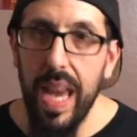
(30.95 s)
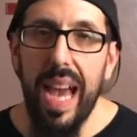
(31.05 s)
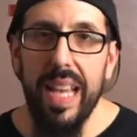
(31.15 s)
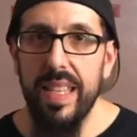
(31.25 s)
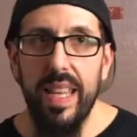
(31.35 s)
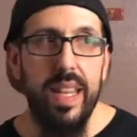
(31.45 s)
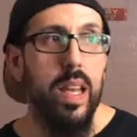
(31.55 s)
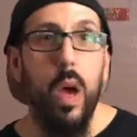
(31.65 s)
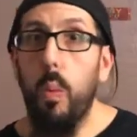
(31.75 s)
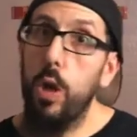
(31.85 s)
as in
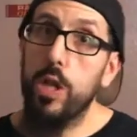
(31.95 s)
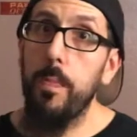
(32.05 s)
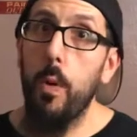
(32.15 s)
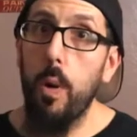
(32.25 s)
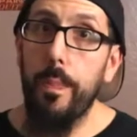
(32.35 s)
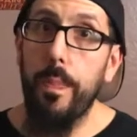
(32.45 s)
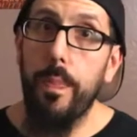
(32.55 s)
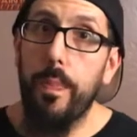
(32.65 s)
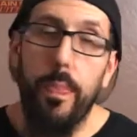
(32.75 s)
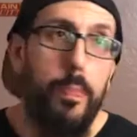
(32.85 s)
what's more
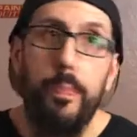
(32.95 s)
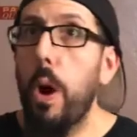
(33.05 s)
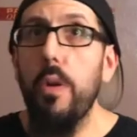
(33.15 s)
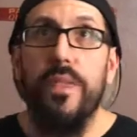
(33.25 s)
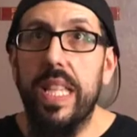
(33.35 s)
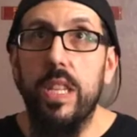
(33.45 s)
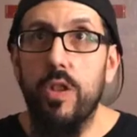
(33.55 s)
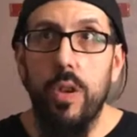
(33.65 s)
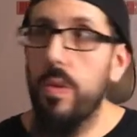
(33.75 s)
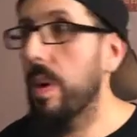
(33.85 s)
perfect to
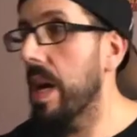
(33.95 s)
do.